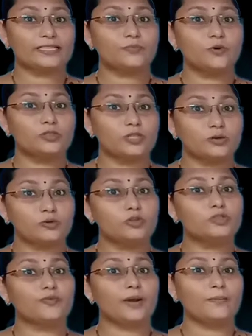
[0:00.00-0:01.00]
export the
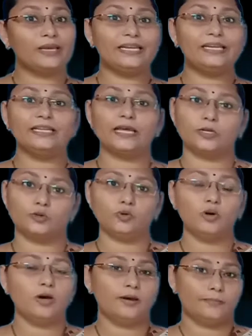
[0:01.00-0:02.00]
goods from India to
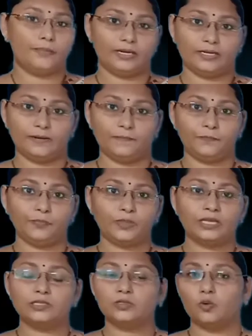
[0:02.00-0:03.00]
Britain.
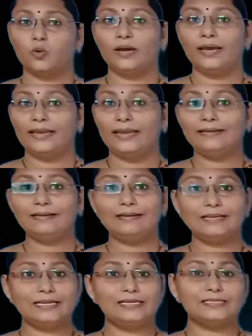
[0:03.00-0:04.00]
So it
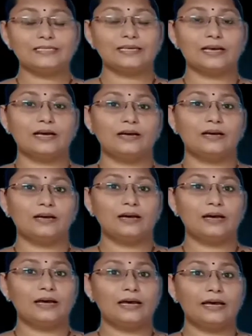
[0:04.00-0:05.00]
leads
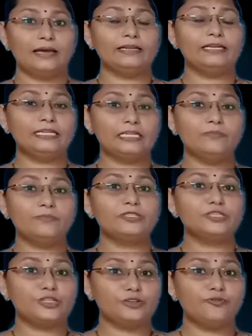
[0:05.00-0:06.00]
a little
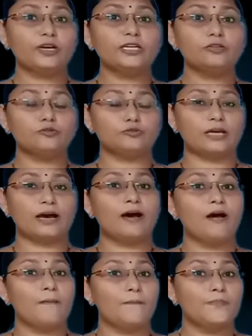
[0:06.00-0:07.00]
bit difficult to the
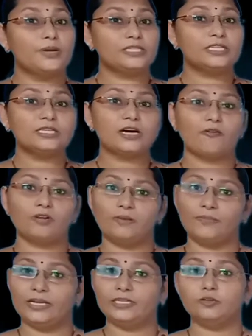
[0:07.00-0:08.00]
Britain
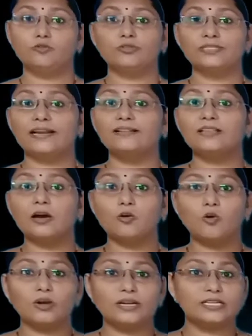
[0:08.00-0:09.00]
government to send the
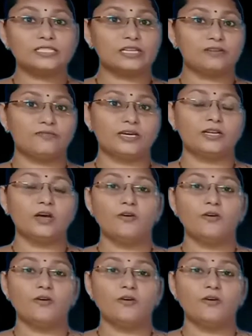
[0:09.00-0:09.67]
gold and silver